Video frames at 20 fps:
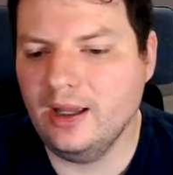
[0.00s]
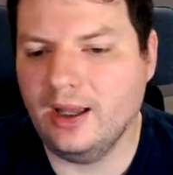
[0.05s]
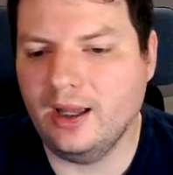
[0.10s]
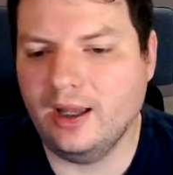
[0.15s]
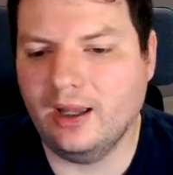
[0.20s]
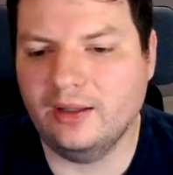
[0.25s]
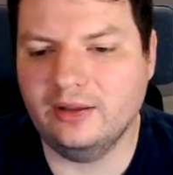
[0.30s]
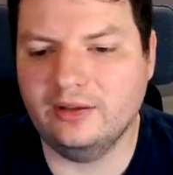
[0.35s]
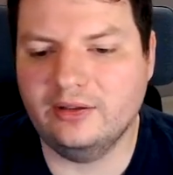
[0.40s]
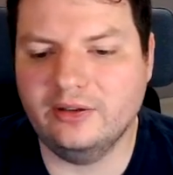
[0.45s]

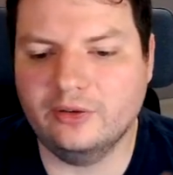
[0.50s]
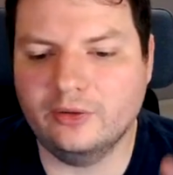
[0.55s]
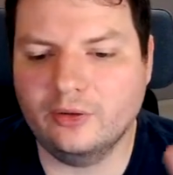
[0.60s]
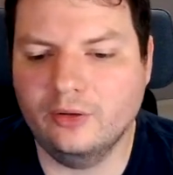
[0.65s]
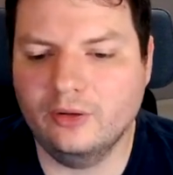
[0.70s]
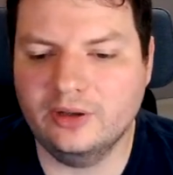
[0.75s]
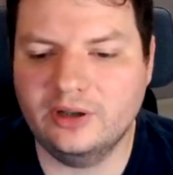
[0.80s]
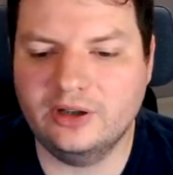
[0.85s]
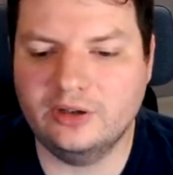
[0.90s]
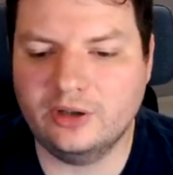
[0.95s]
and it is
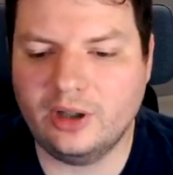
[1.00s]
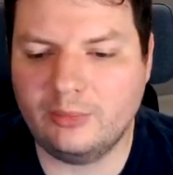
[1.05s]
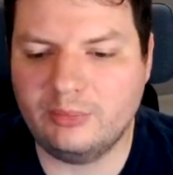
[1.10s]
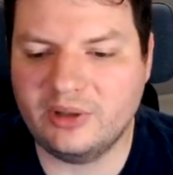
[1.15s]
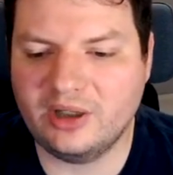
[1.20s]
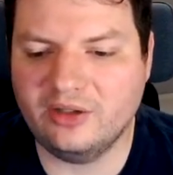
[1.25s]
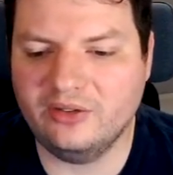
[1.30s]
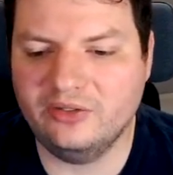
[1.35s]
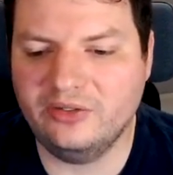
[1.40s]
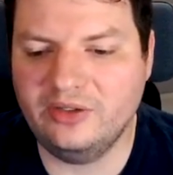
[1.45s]
calling the
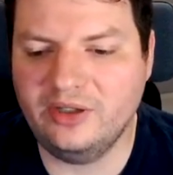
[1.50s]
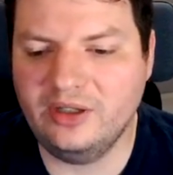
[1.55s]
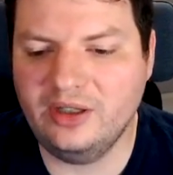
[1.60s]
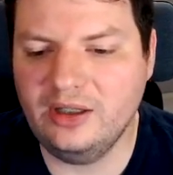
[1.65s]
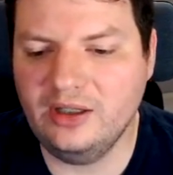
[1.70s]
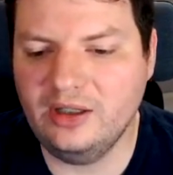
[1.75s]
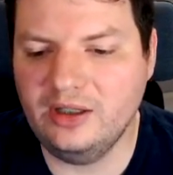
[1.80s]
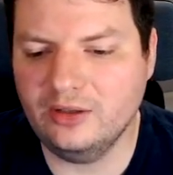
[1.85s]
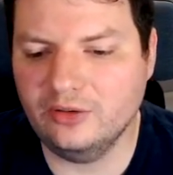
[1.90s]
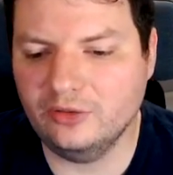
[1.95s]
application C,